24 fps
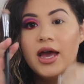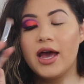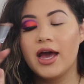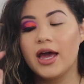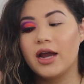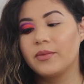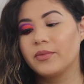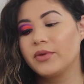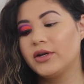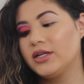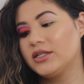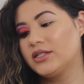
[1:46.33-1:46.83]
And
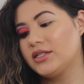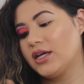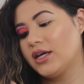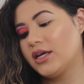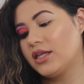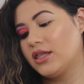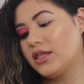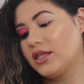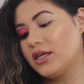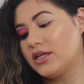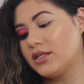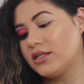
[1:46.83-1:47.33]
I'm going to
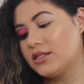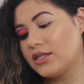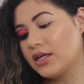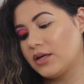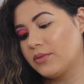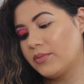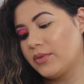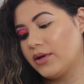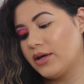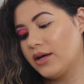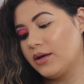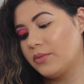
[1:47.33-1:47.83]
take the
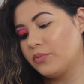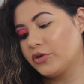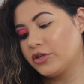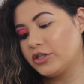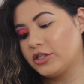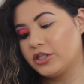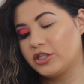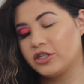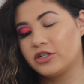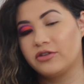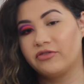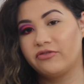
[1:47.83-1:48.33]
Sigma
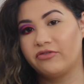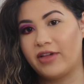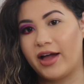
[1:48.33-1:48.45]
Precision